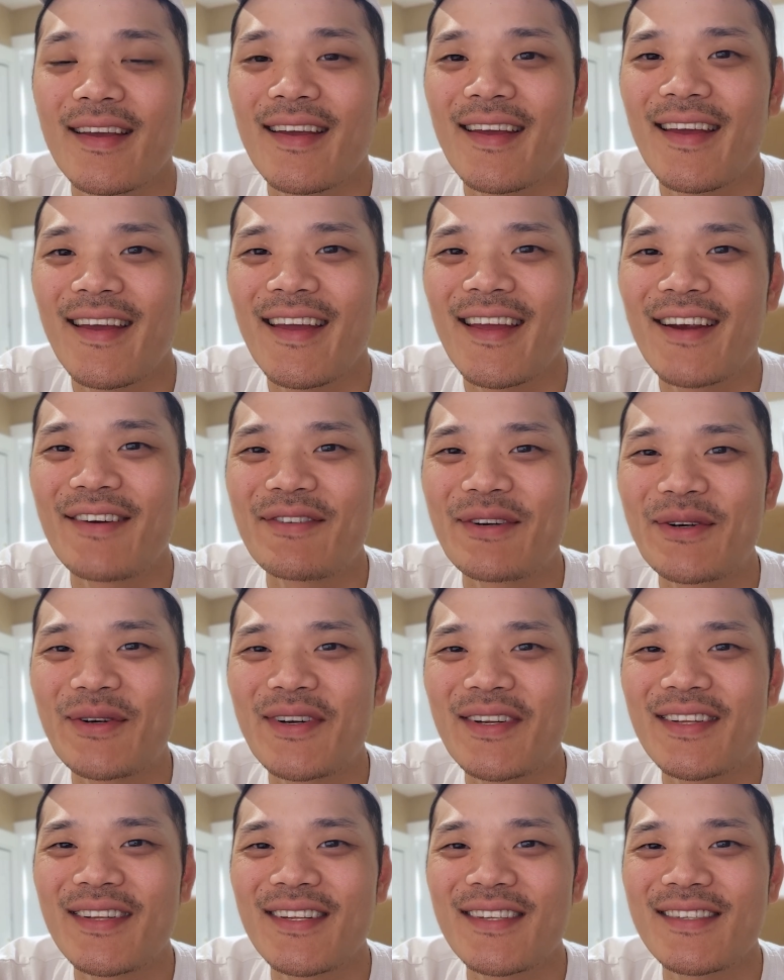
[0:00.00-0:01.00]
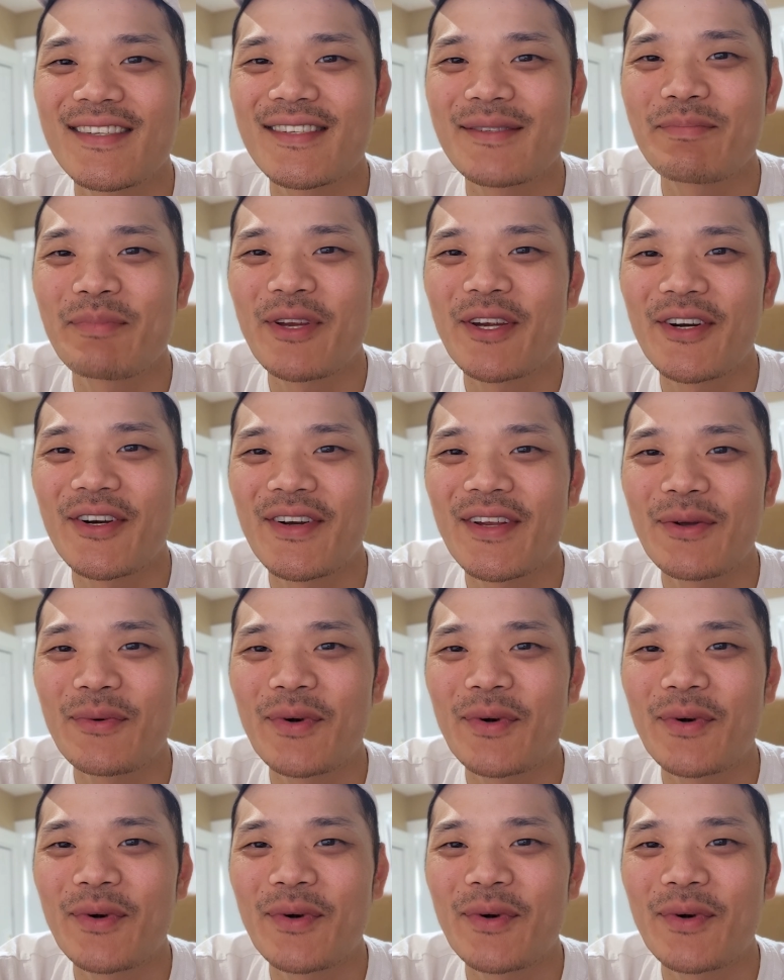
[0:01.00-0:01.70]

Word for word: Hey everyone, this is Puri.